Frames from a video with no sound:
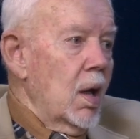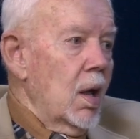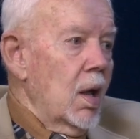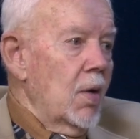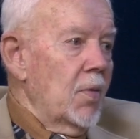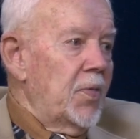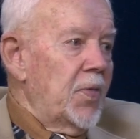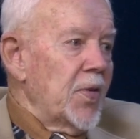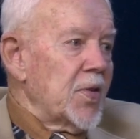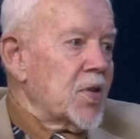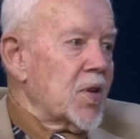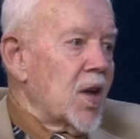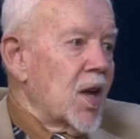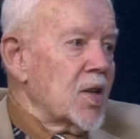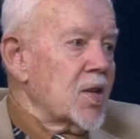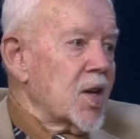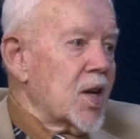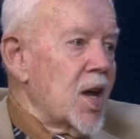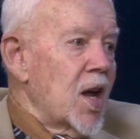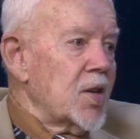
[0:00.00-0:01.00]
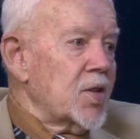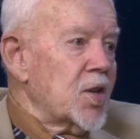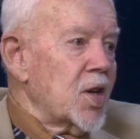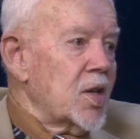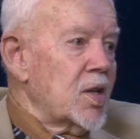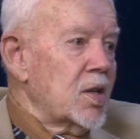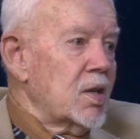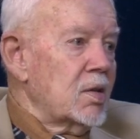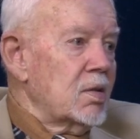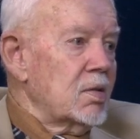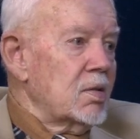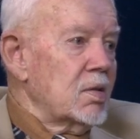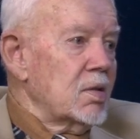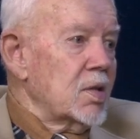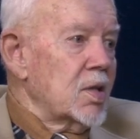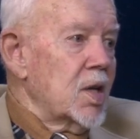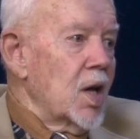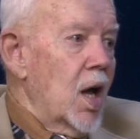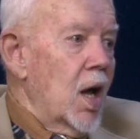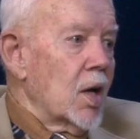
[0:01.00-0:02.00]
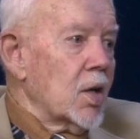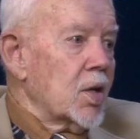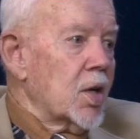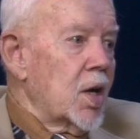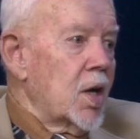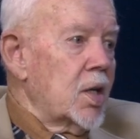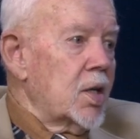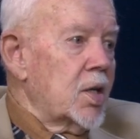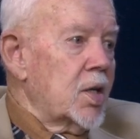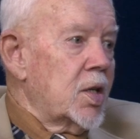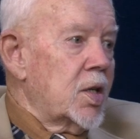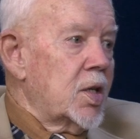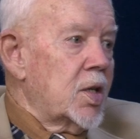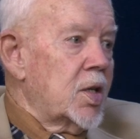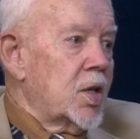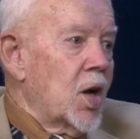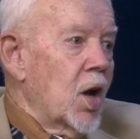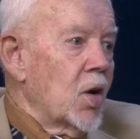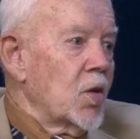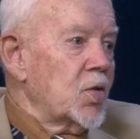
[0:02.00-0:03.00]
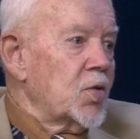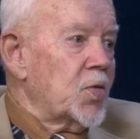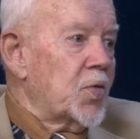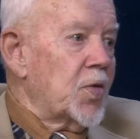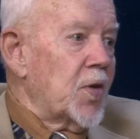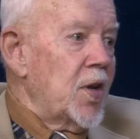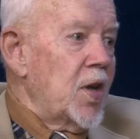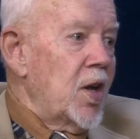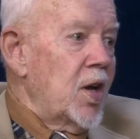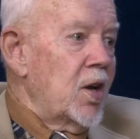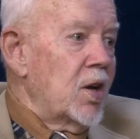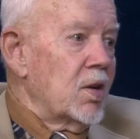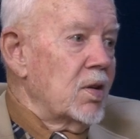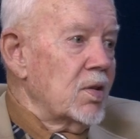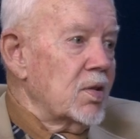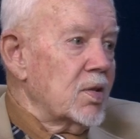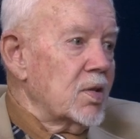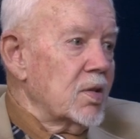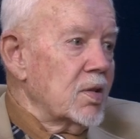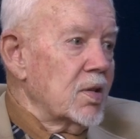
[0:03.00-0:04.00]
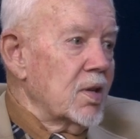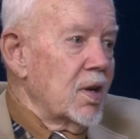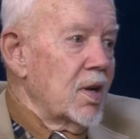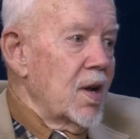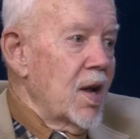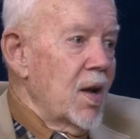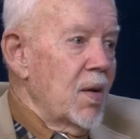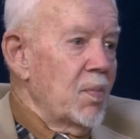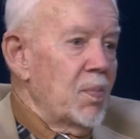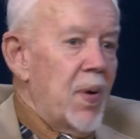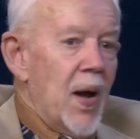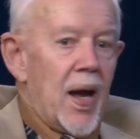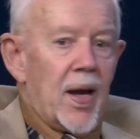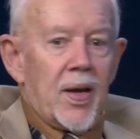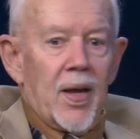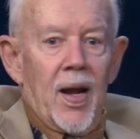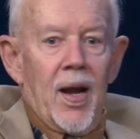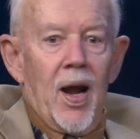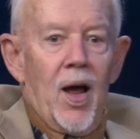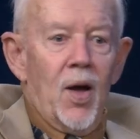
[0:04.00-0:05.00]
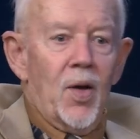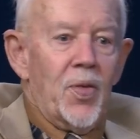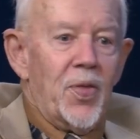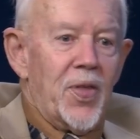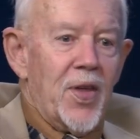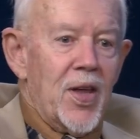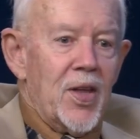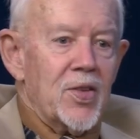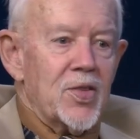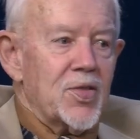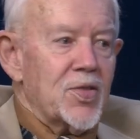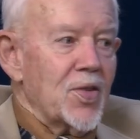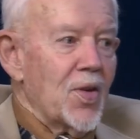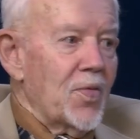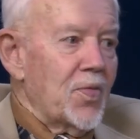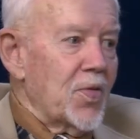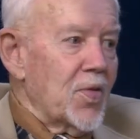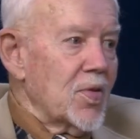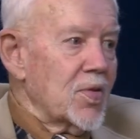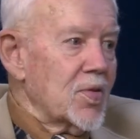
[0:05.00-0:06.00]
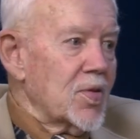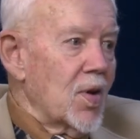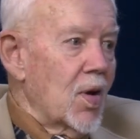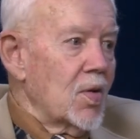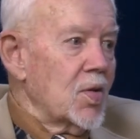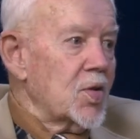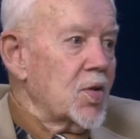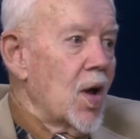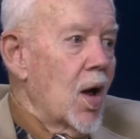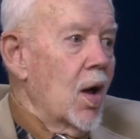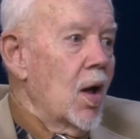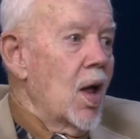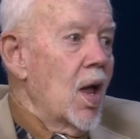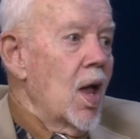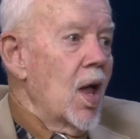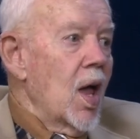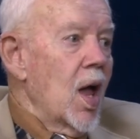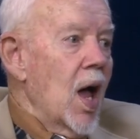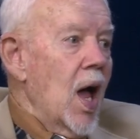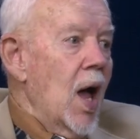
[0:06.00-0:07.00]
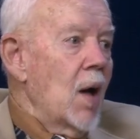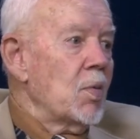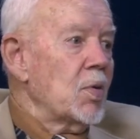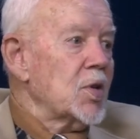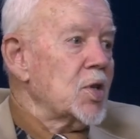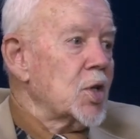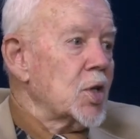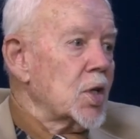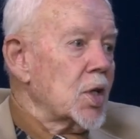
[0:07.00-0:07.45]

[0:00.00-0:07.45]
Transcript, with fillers: a physical education uh, coach for years, barking out things, so forth and so on. So I was